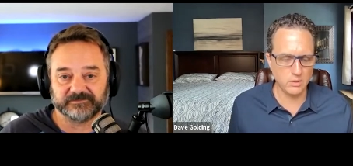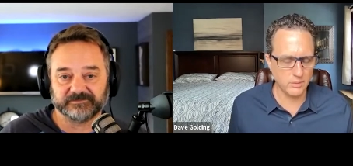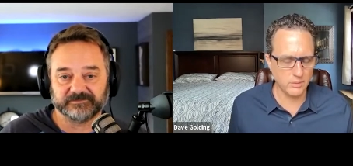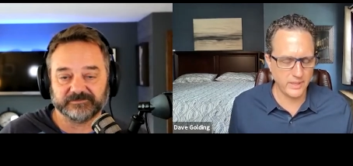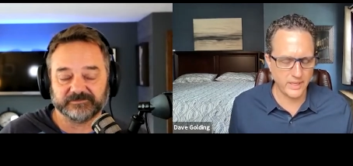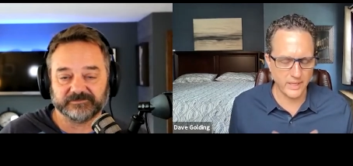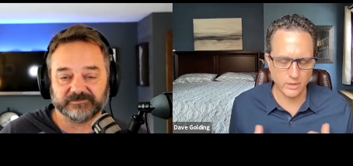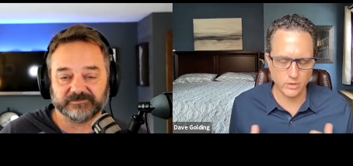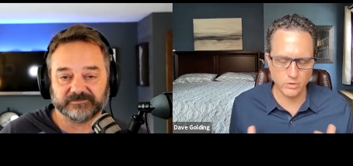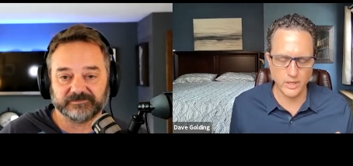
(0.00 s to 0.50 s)
Speaker 1: we've
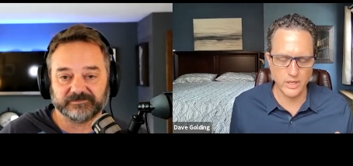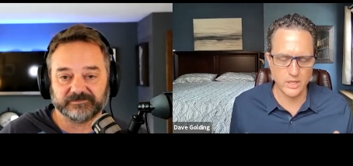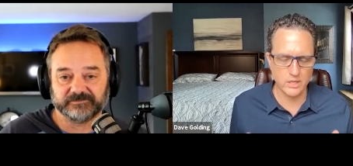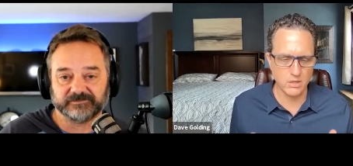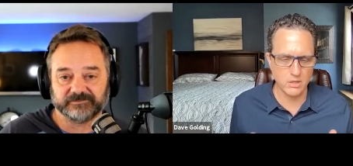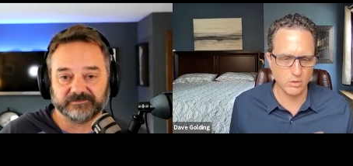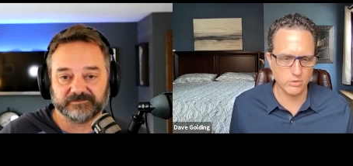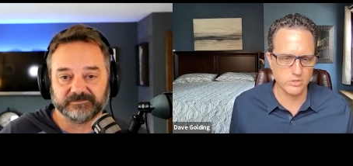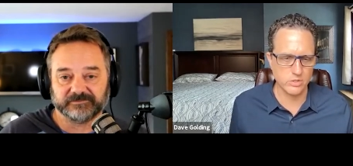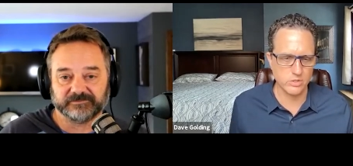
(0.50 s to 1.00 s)
got a great
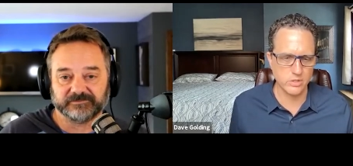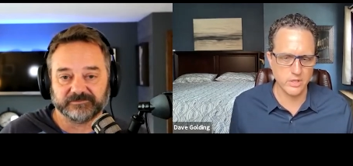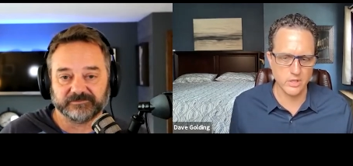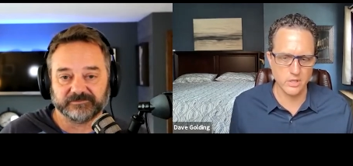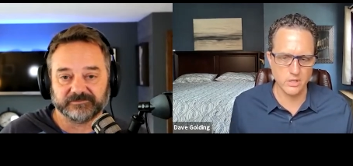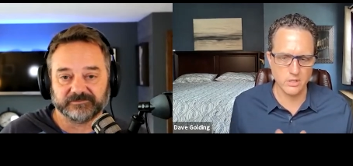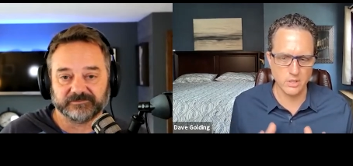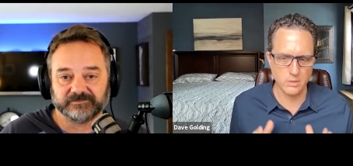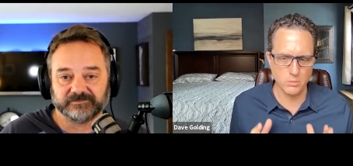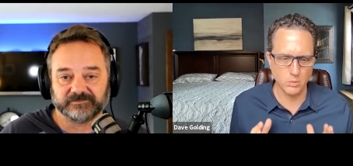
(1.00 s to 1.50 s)
culture
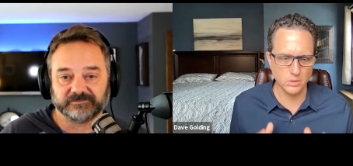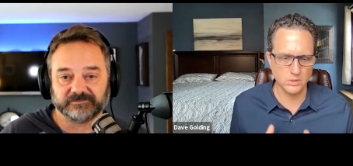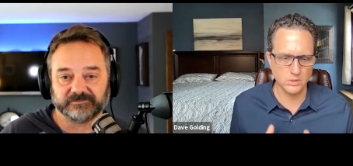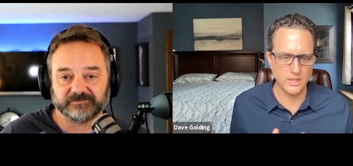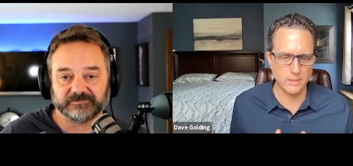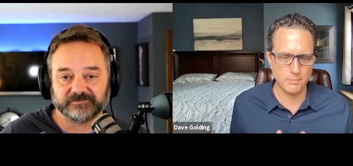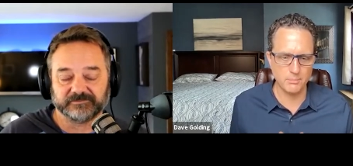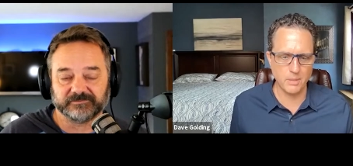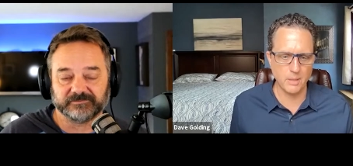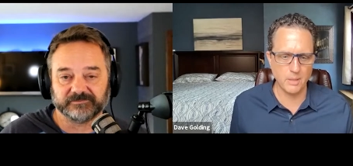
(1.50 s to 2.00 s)
here, and we're
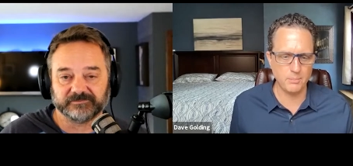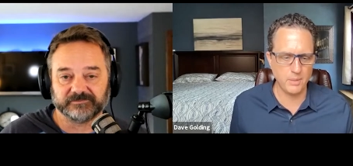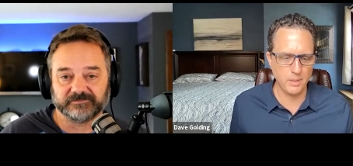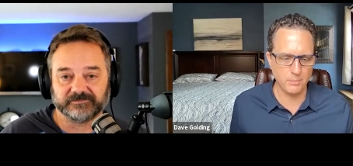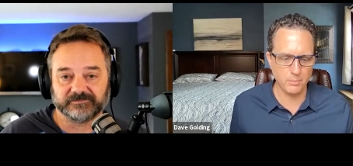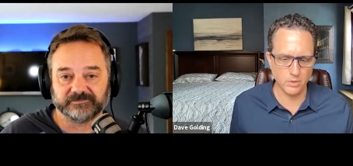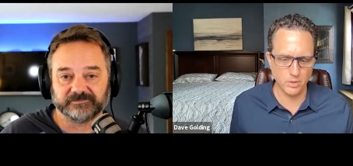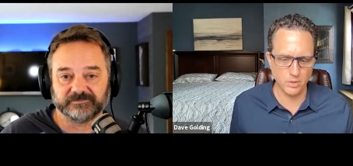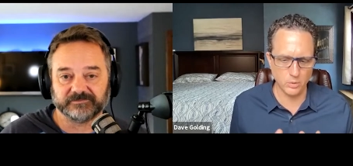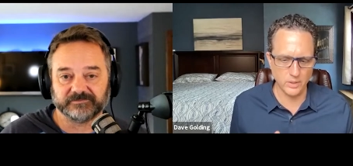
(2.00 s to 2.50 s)
led by
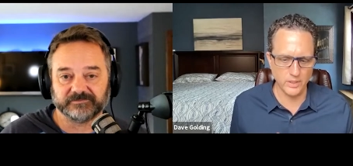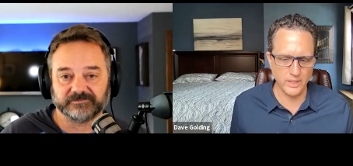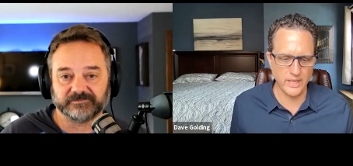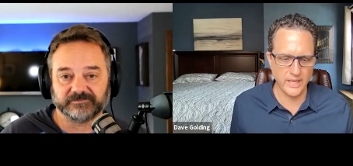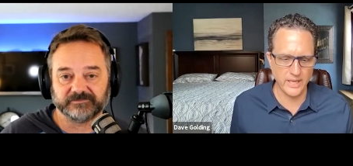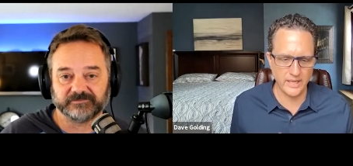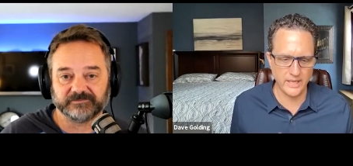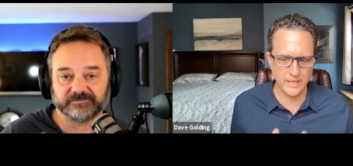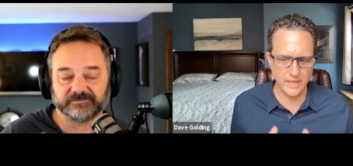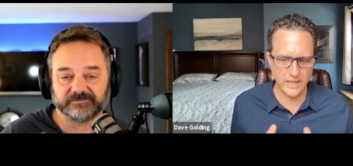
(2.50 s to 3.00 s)
people who,
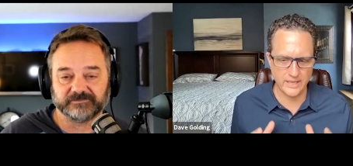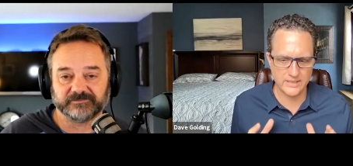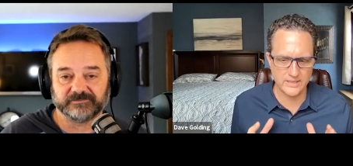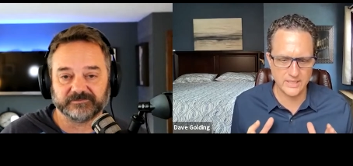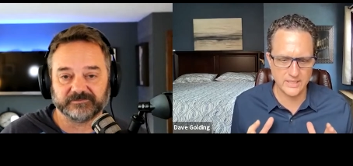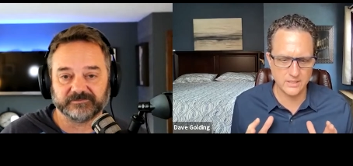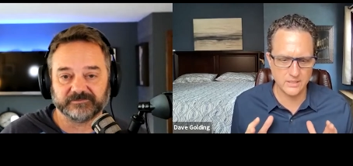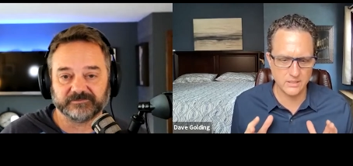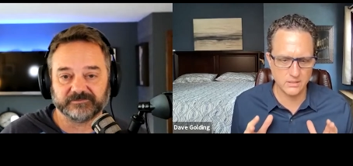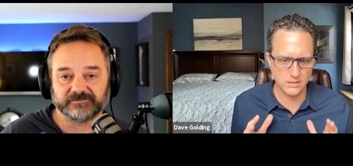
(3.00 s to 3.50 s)
again, I
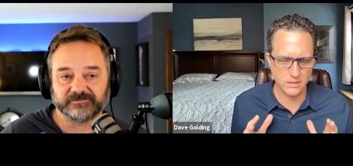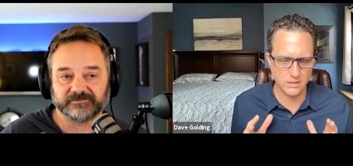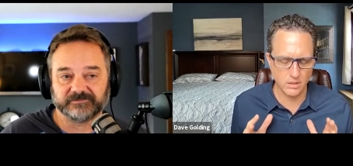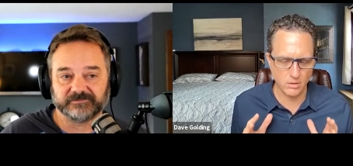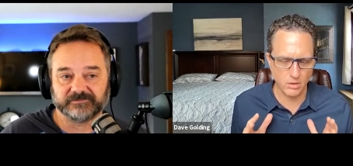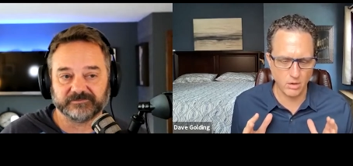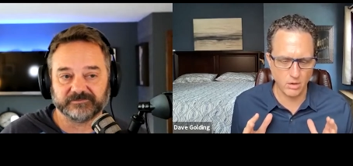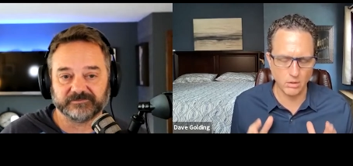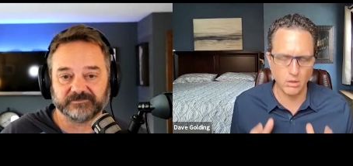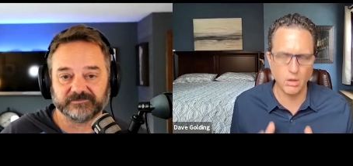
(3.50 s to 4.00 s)
think you
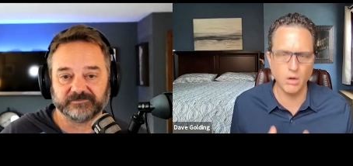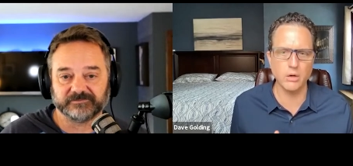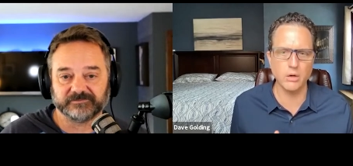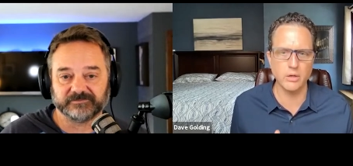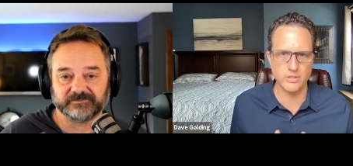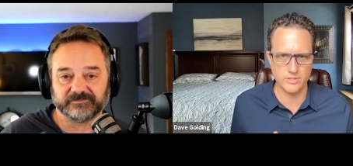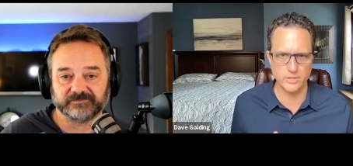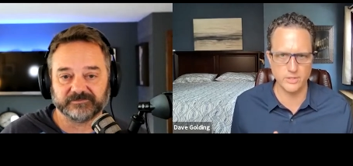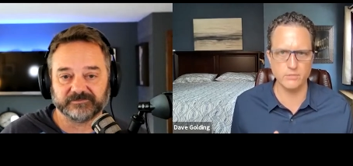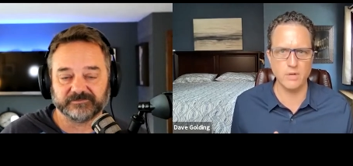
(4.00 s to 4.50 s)
know our
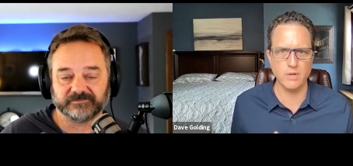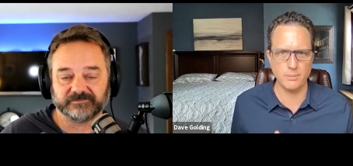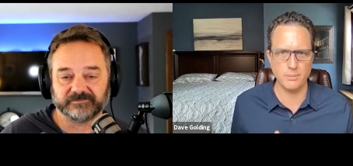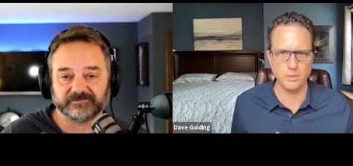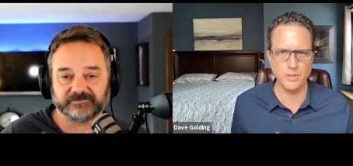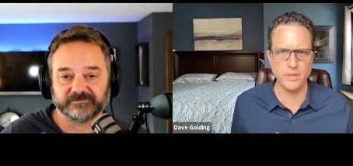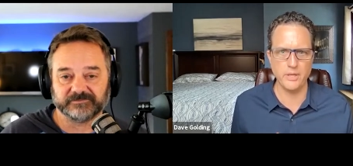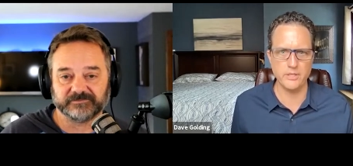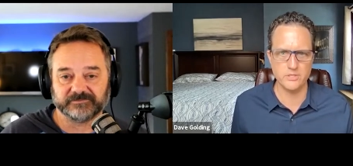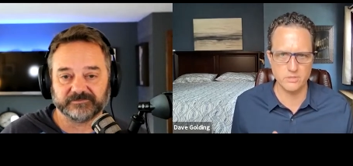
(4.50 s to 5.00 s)
heart is in the right
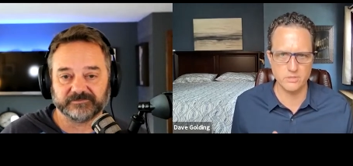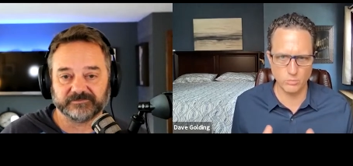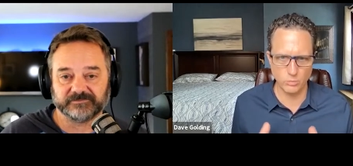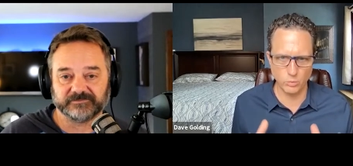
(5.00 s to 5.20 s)
place.